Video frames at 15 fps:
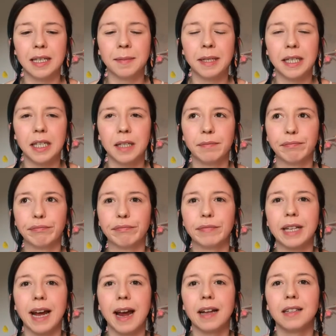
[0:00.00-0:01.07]
I mean,
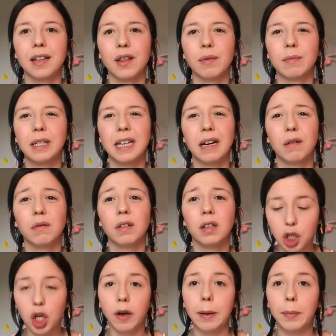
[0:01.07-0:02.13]
yeah, it's a thumbs down.
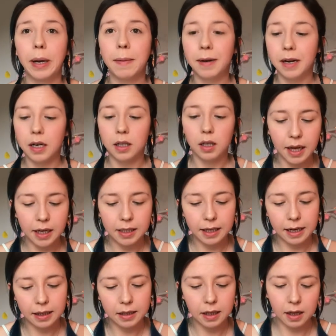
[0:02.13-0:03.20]
Sorry, Primark. This
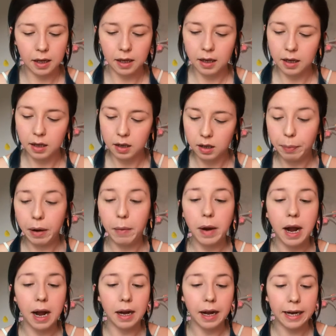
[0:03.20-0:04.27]
is the brow
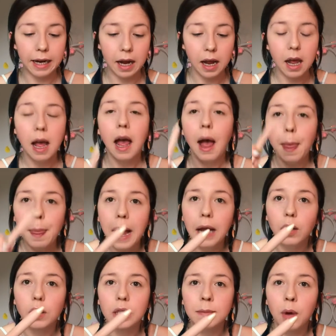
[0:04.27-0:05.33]
highlighter, and
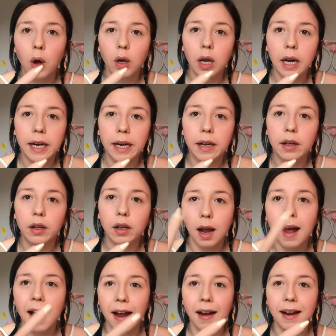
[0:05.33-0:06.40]
that looks more like
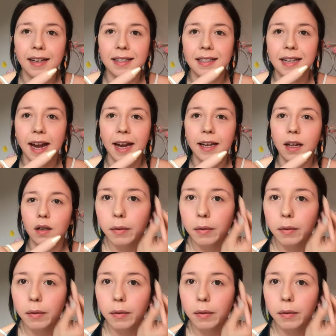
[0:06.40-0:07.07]
a highlight stick.